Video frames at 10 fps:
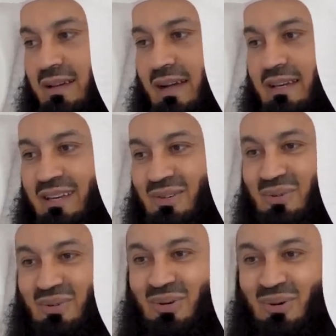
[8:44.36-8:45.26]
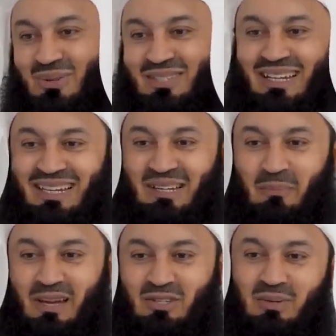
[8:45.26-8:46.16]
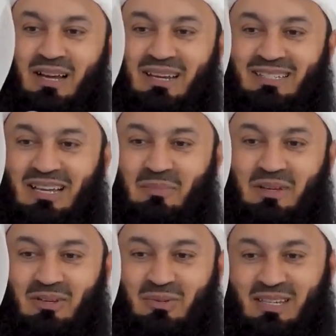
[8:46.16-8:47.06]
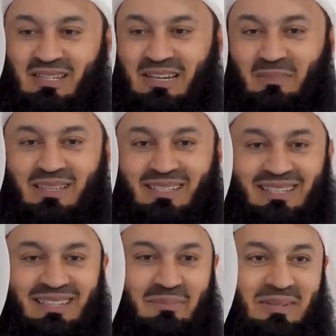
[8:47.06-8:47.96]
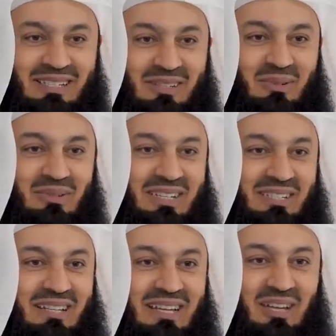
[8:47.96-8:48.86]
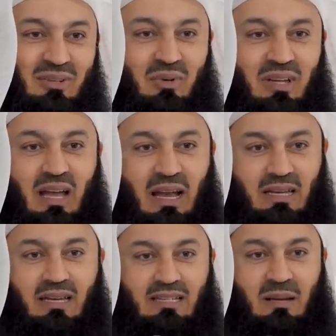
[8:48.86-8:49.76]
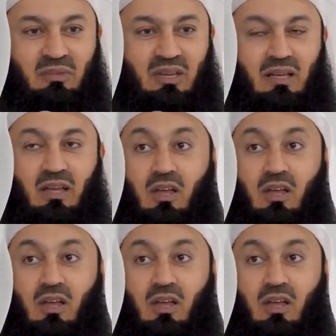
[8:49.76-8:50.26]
I need good clothes, I need a place. You can't tell me to just come and sit in the masjid or just do. I need something.